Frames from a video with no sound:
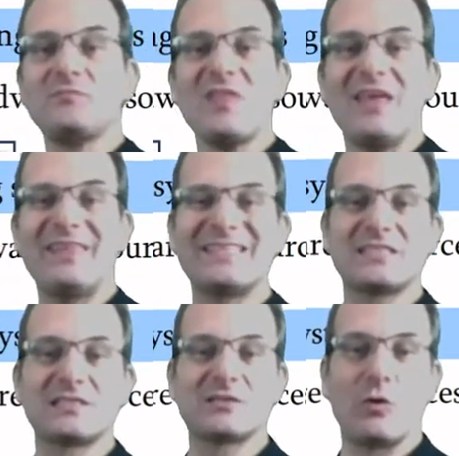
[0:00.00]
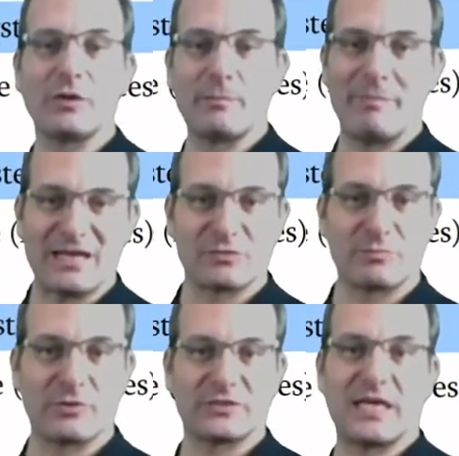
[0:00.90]
This is called batch
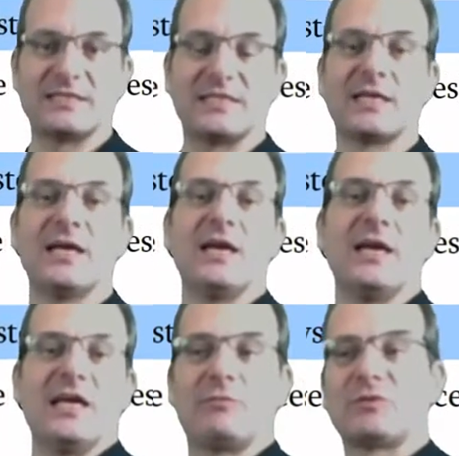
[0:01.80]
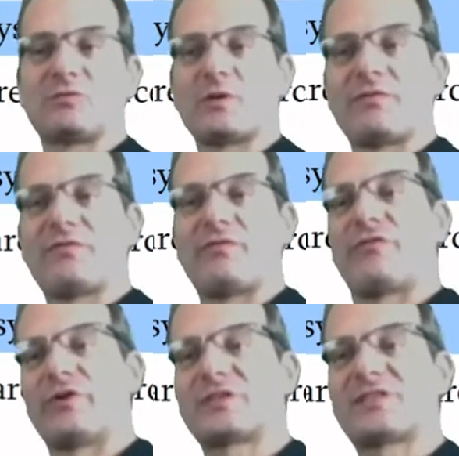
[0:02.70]
processing. It was one of the
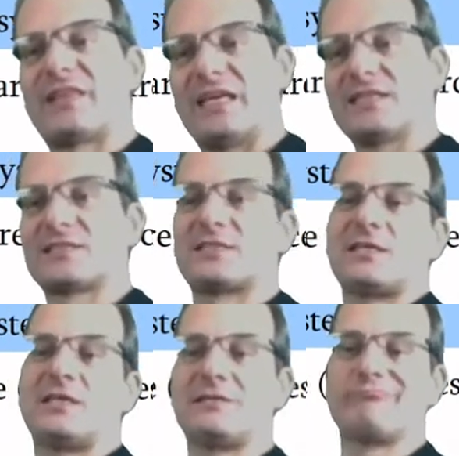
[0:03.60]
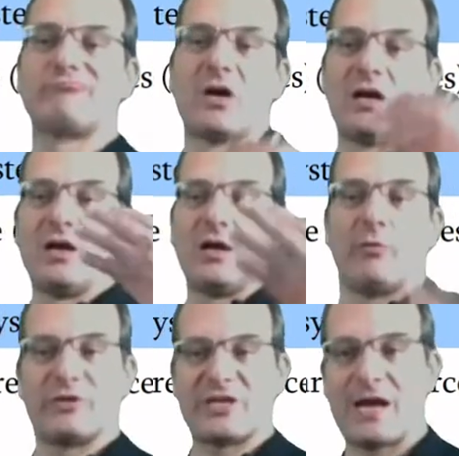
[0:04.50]
first things
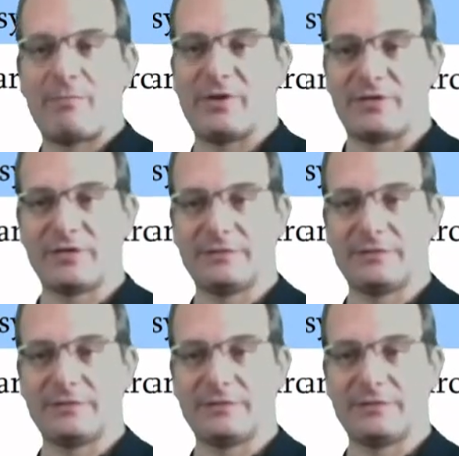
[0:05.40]
which happened.